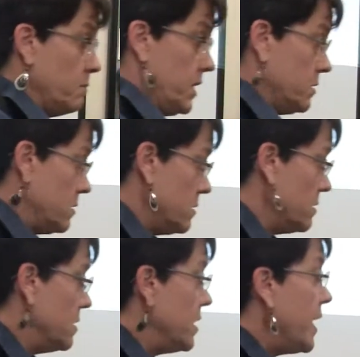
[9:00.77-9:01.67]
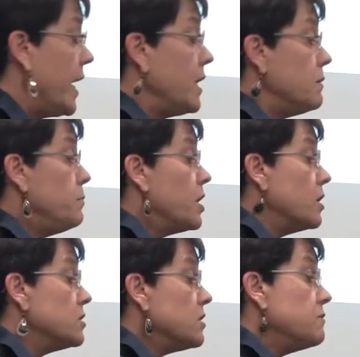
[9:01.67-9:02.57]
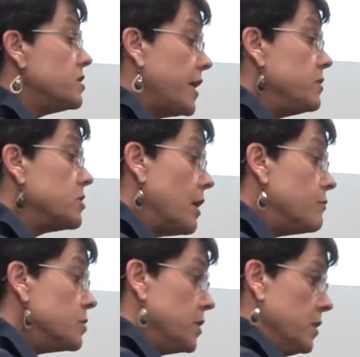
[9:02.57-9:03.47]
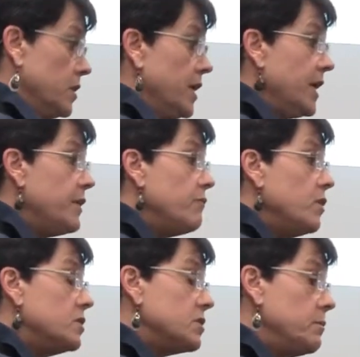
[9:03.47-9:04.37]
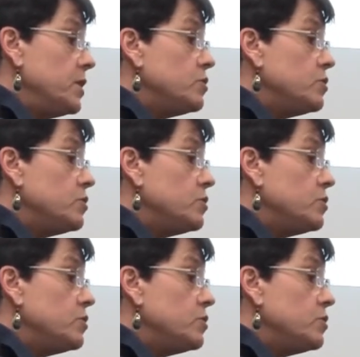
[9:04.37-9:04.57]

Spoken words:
a mess. And because of state sovereignty. If somebody